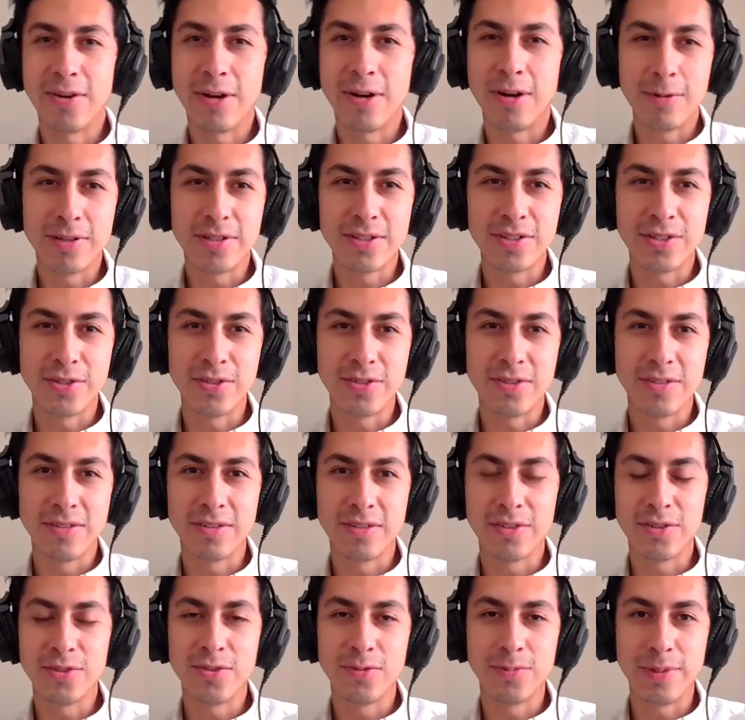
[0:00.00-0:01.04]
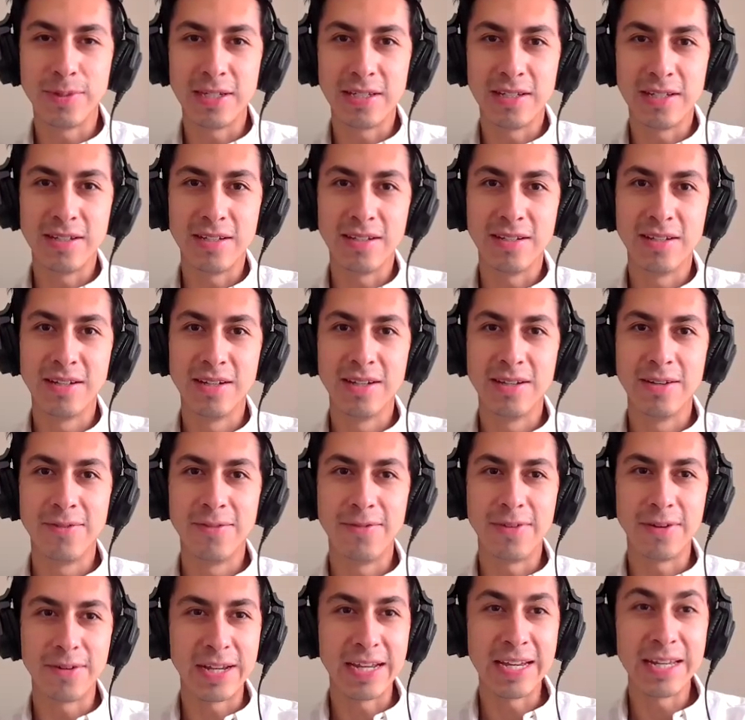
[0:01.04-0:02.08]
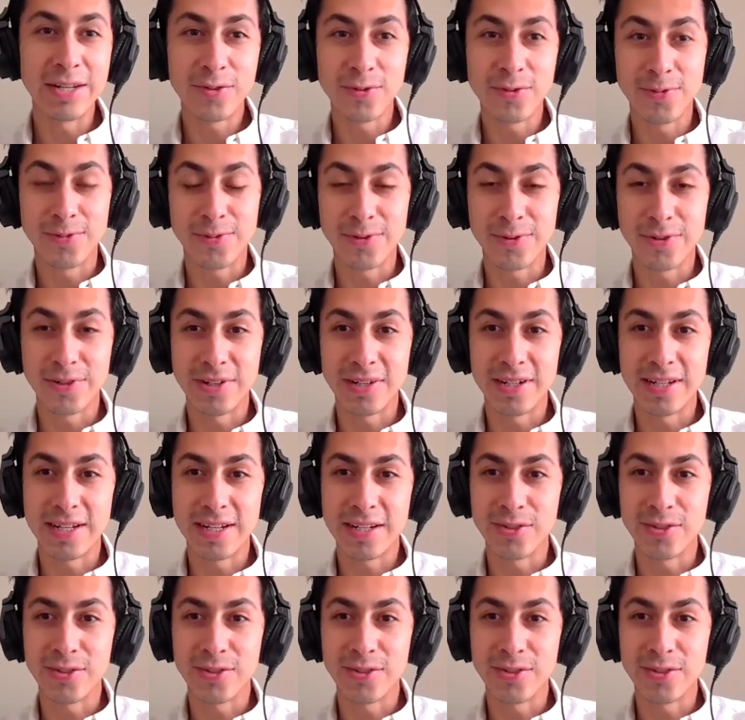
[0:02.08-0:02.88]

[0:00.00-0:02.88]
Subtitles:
I was used to be very introverted.